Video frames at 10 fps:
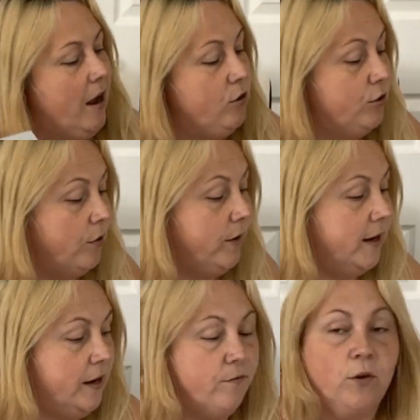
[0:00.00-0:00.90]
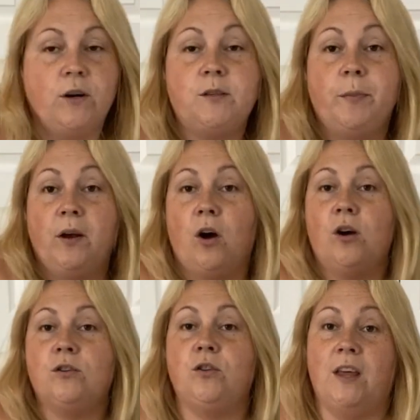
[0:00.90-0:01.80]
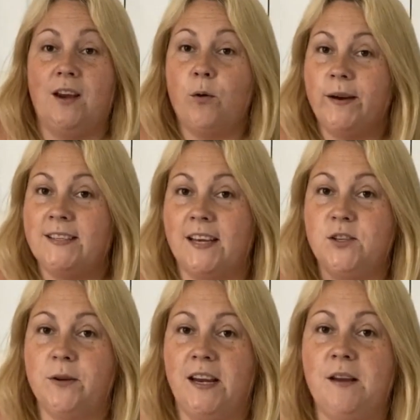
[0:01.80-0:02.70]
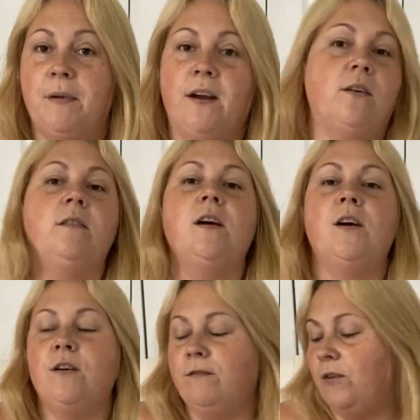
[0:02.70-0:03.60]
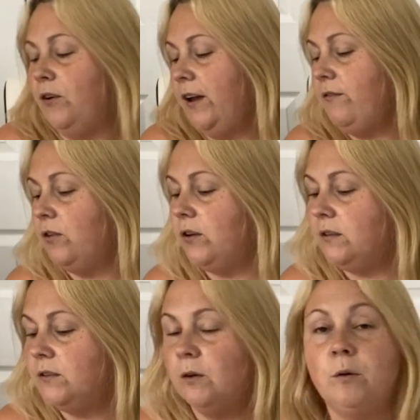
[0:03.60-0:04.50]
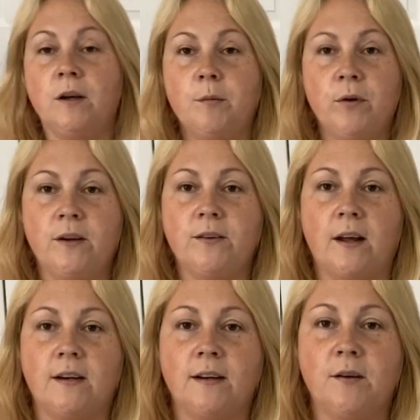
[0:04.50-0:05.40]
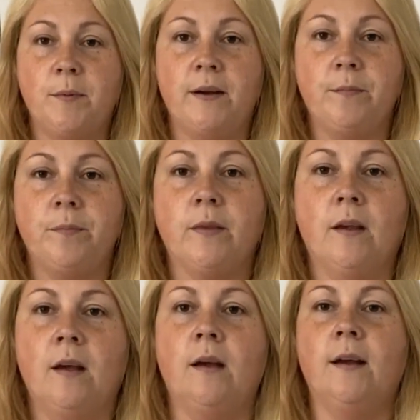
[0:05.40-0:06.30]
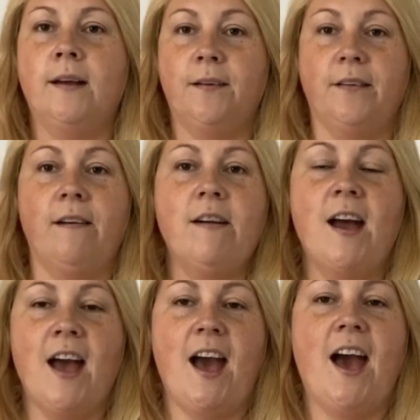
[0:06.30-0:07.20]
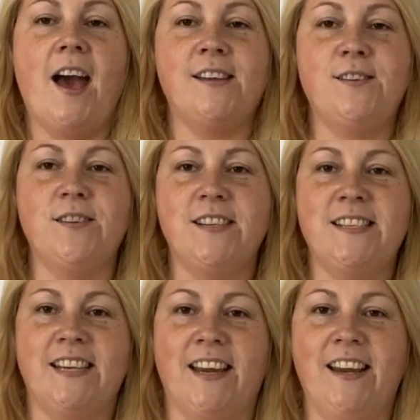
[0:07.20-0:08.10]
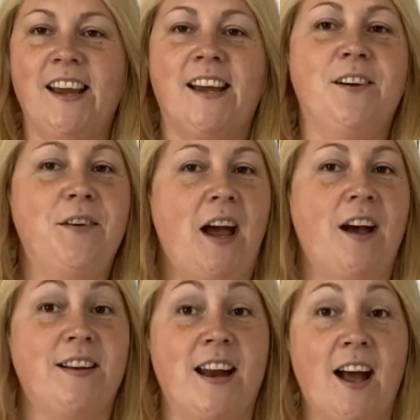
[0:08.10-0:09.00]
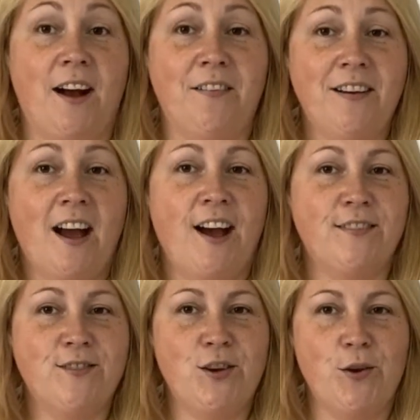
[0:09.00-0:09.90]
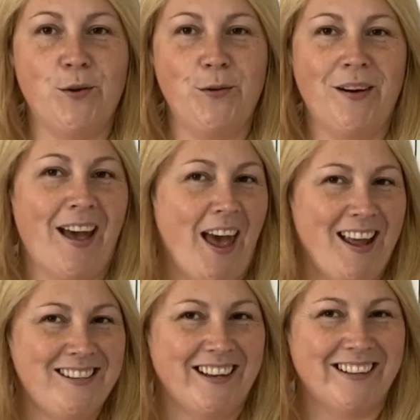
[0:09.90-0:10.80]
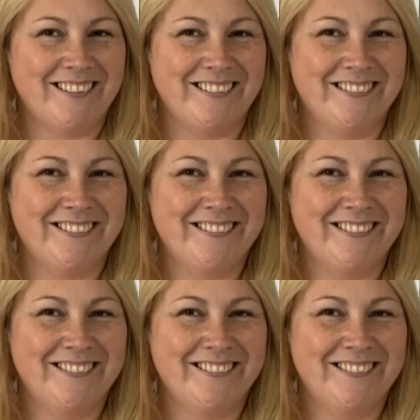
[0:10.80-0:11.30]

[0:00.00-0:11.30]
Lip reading: Now, you don't get an invoice because they always send you an email for your invoice. So we're going to bring you down a little bit. Oh yeah. And you can see we have now have two headsets.